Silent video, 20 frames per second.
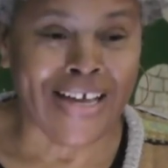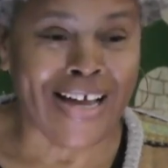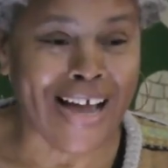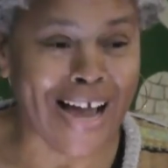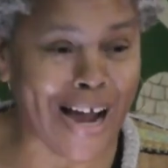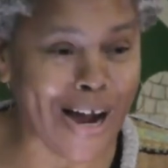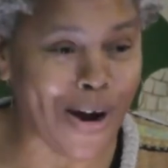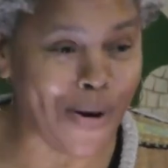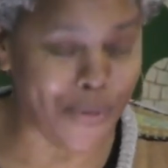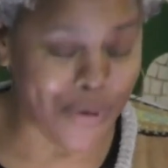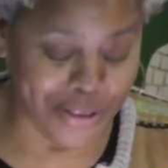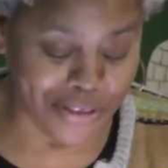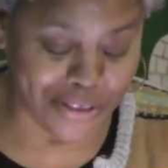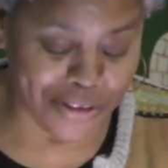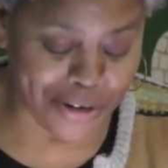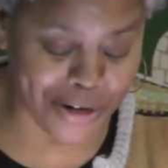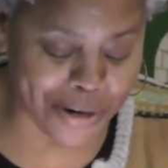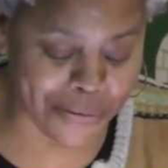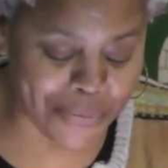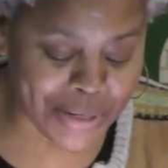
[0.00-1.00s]
Howard
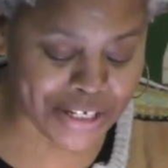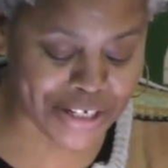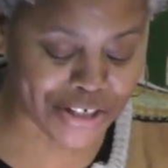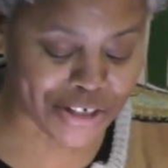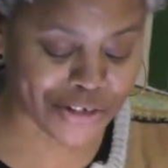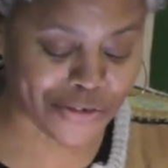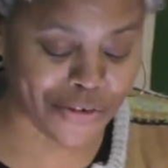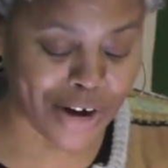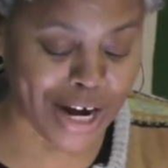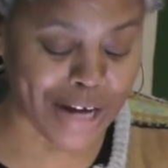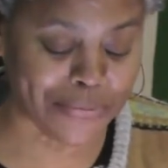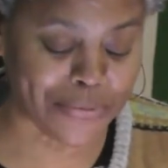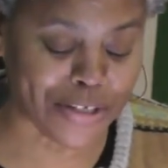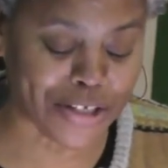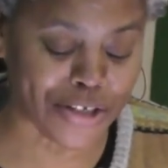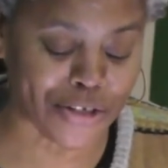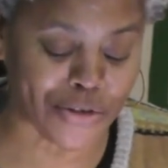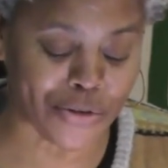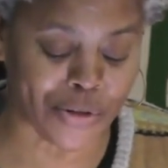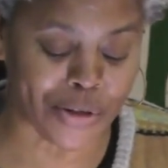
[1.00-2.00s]
Thurman describes
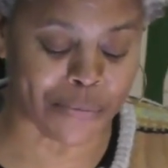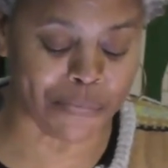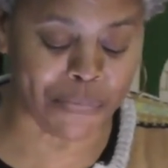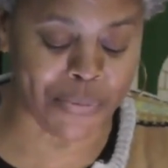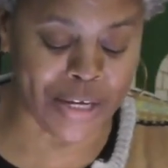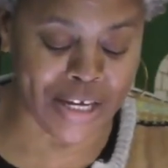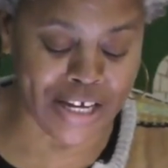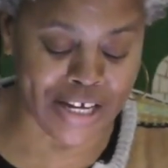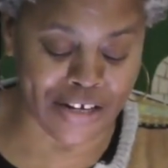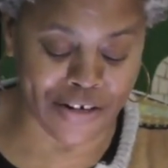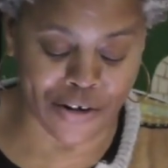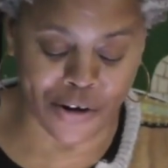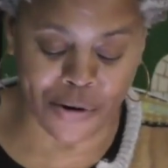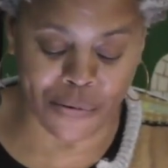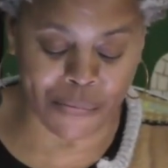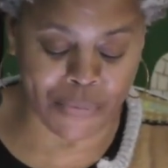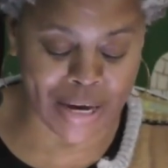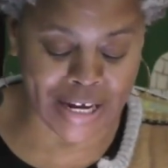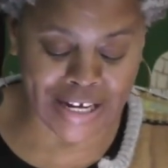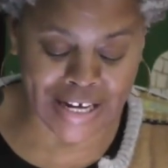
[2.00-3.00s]
this sort of being
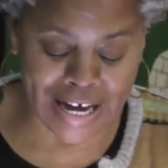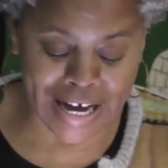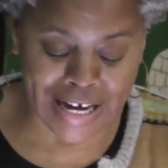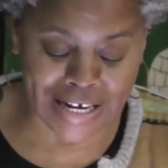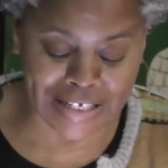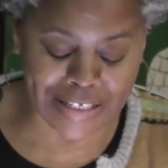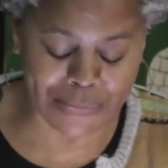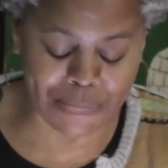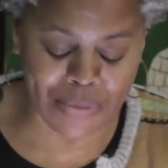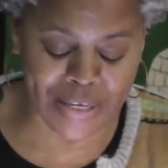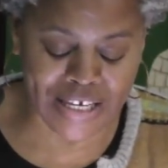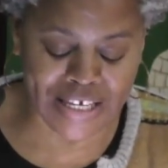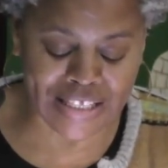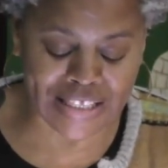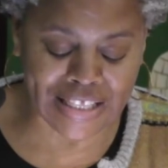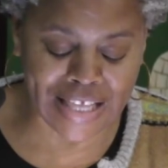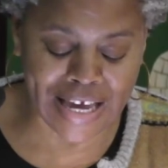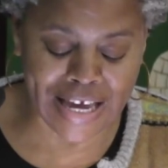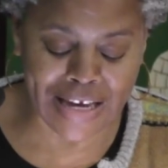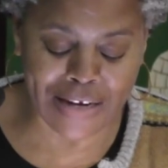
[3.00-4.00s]
known by God as being
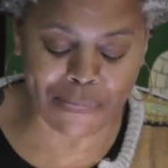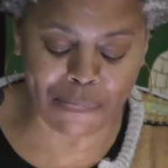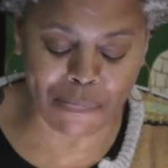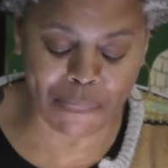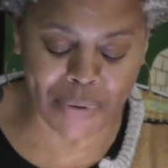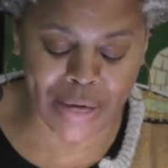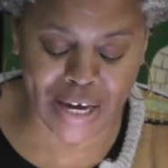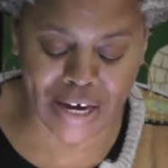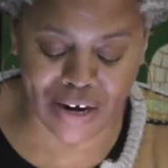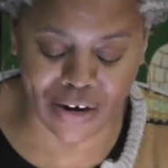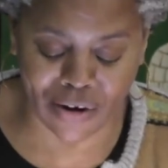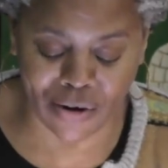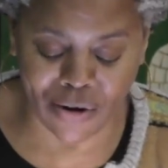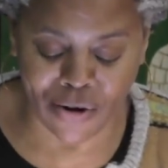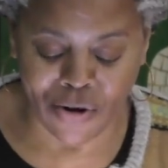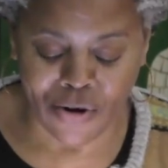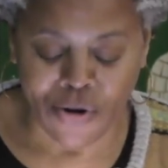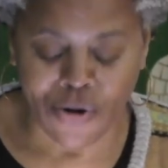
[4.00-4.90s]
laid bare